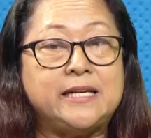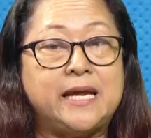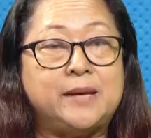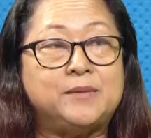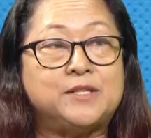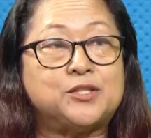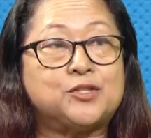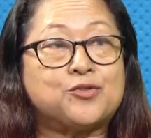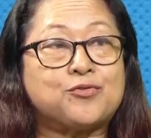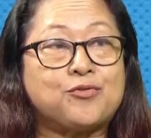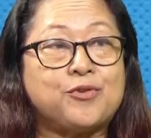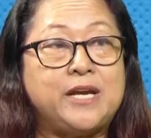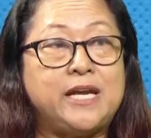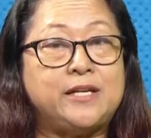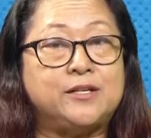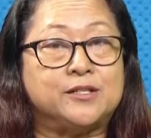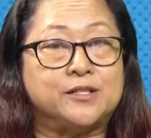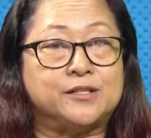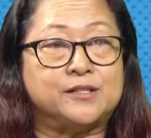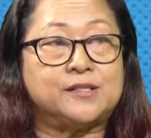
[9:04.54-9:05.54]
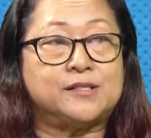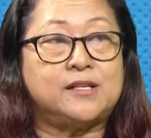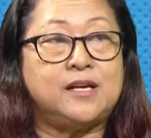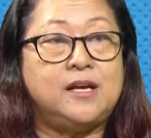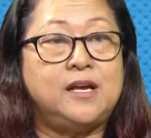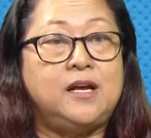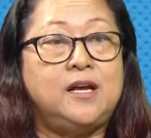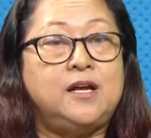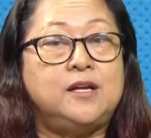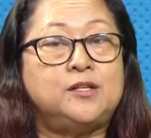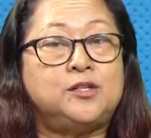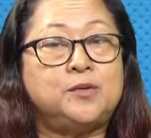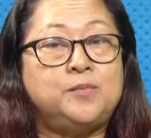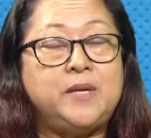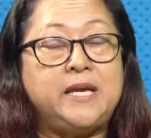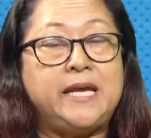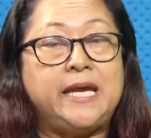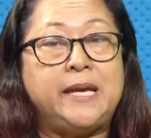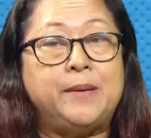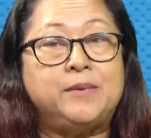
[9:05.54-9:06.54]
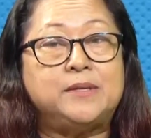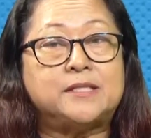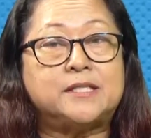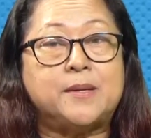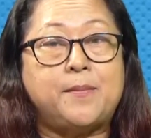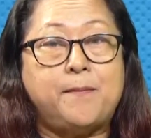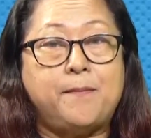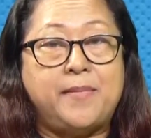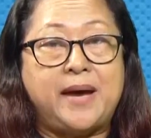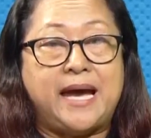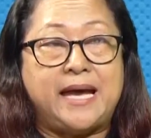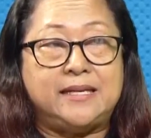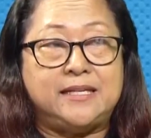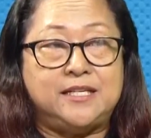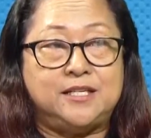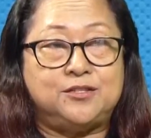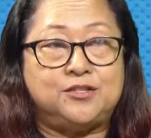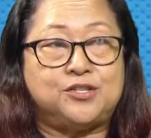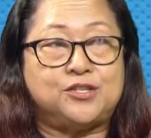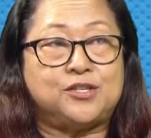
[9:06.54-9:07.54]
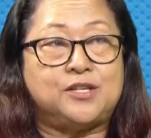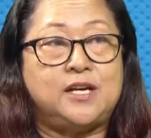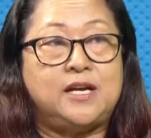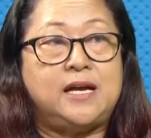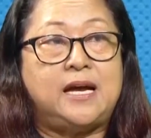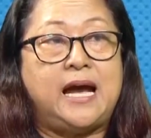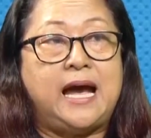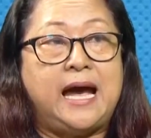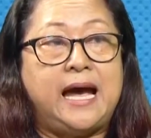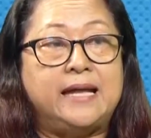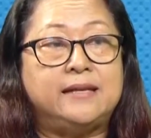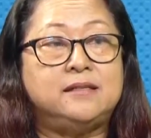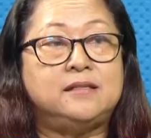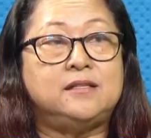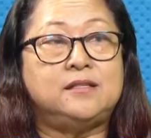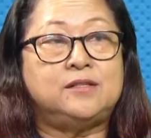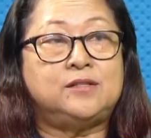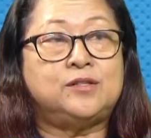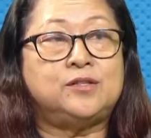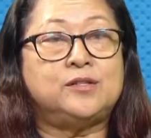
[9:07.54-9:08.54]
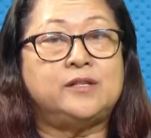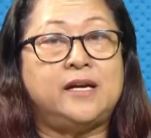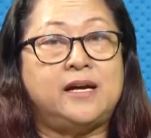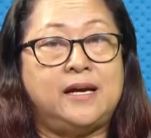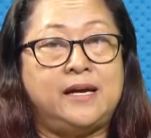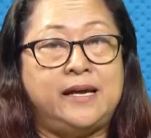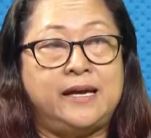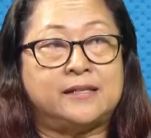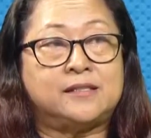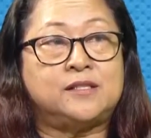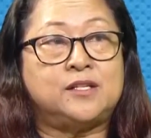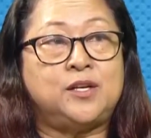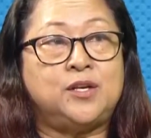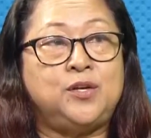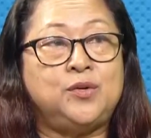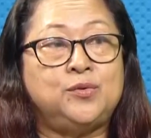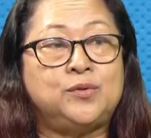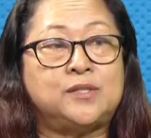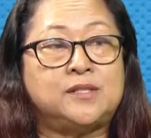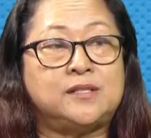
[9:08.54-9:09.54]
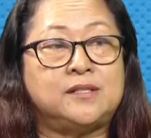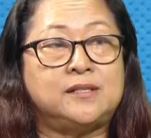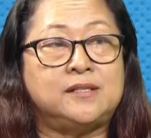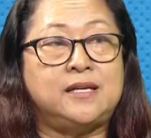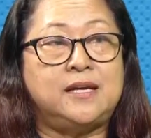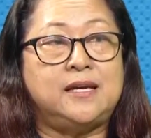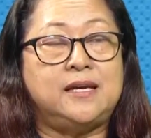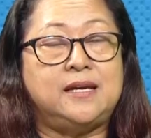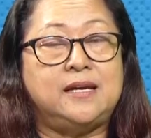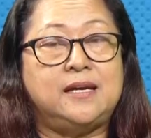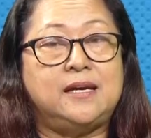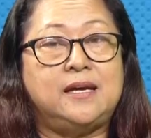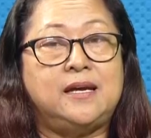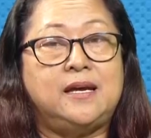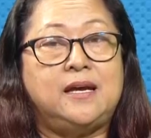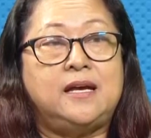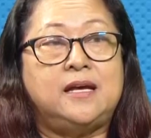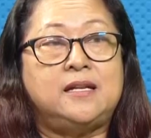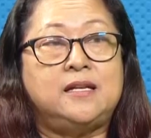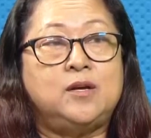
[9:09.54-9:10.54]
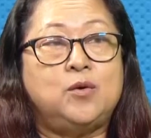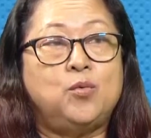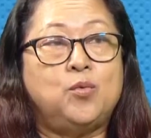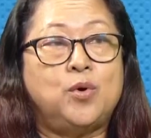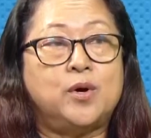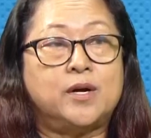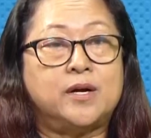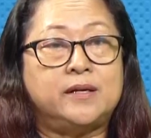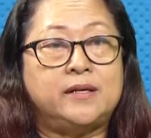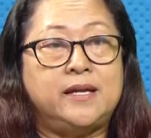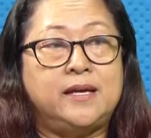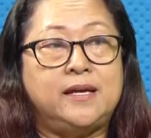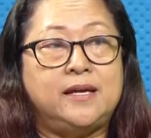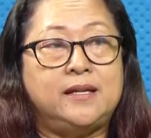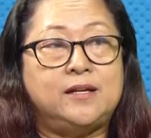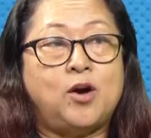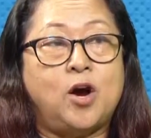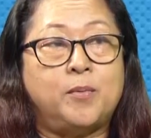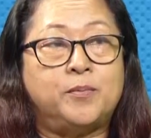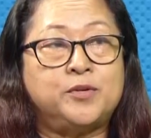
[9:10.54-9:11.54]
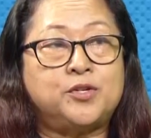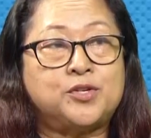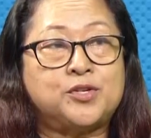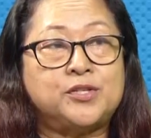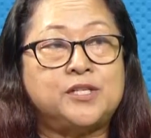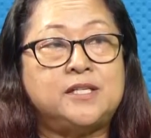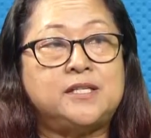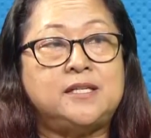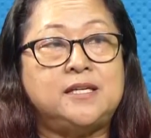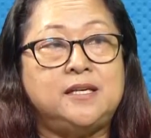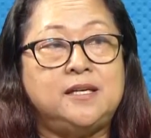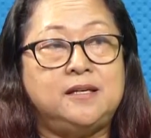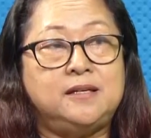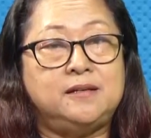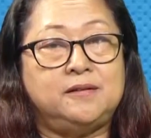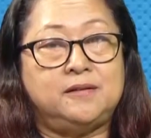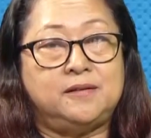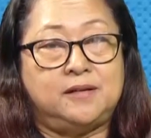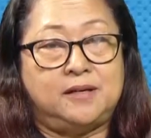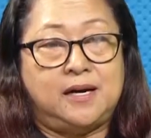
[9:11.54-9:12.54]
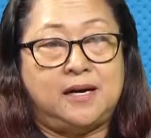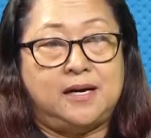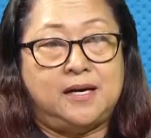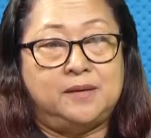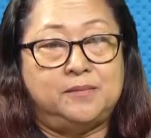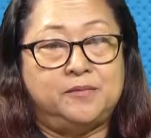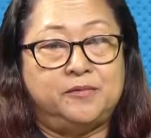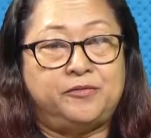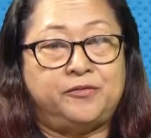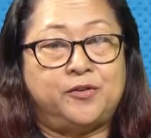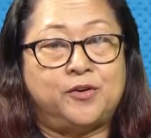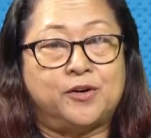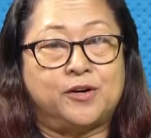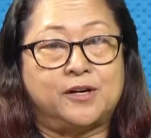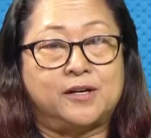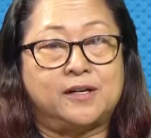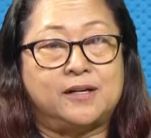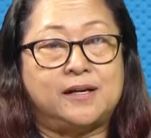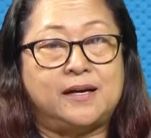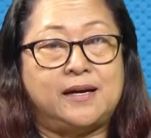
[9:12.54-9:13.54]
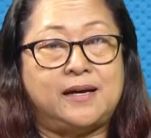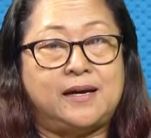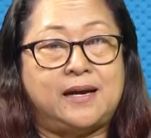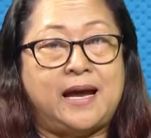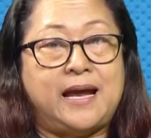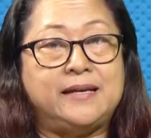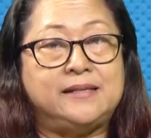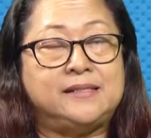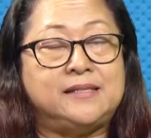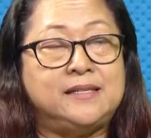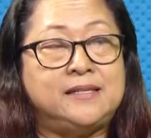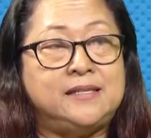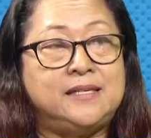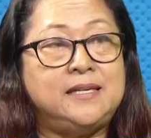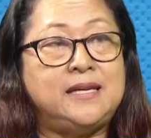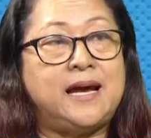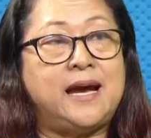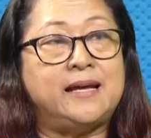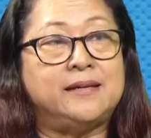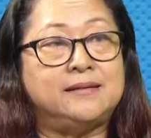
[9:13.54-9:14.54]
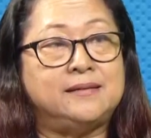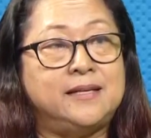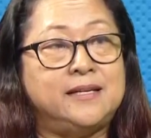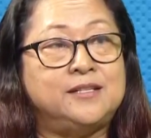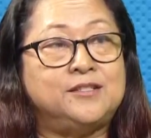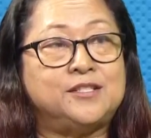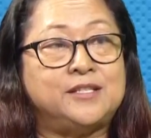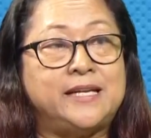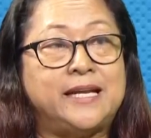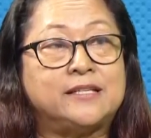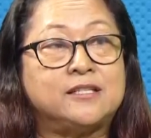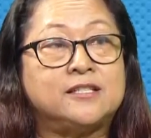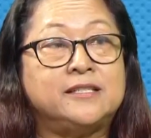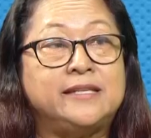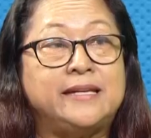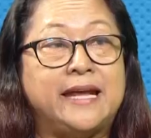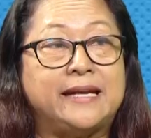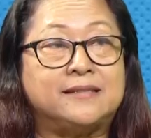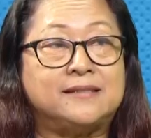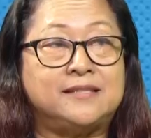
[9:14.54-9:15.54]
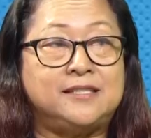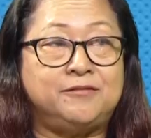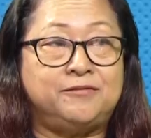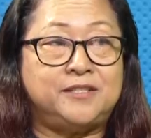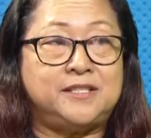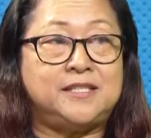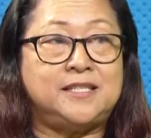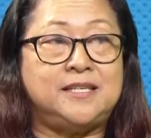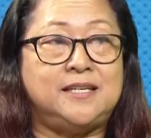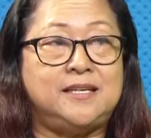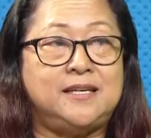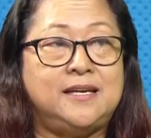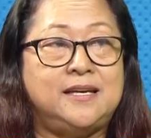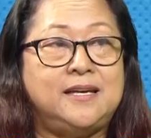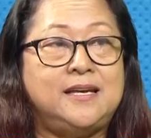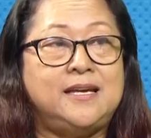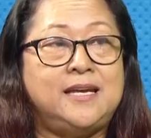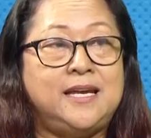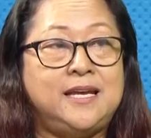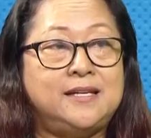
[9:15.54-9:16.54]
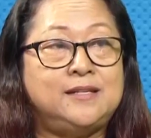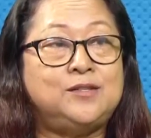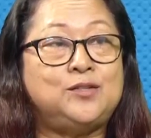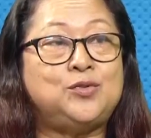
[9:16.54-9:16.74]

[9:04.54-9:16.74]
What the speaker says: them as trainers to be able to manage and to execute the opportunity for ICT and internet connectivity in